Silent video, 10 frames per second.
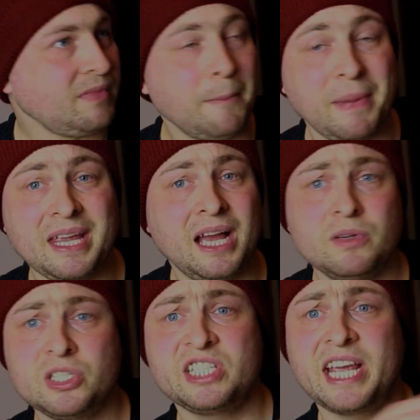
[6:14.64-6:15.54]
But yeah, I
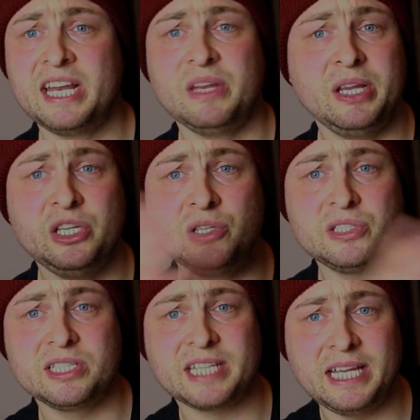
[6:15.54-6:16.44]
was just saying, it used
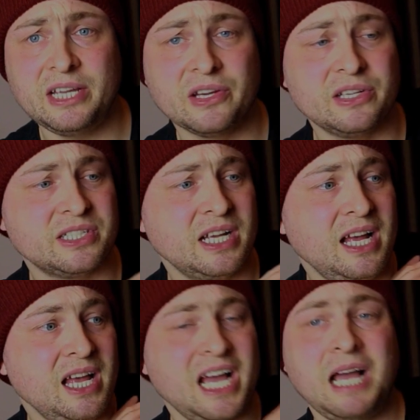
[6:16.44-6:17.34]
to take us
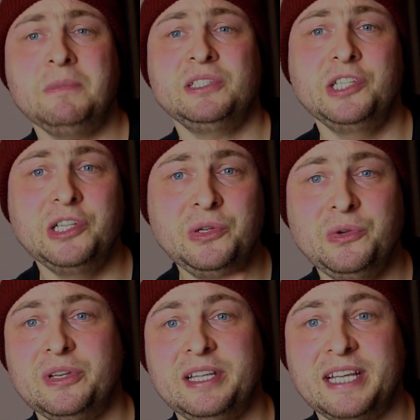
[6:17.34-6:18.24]

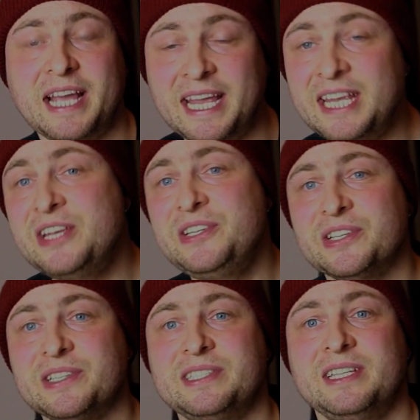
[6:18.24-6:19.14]
absolutely
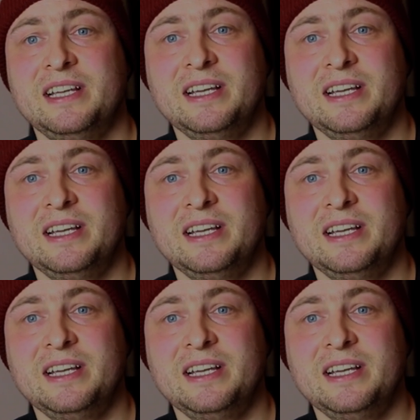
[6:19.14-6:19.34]
ages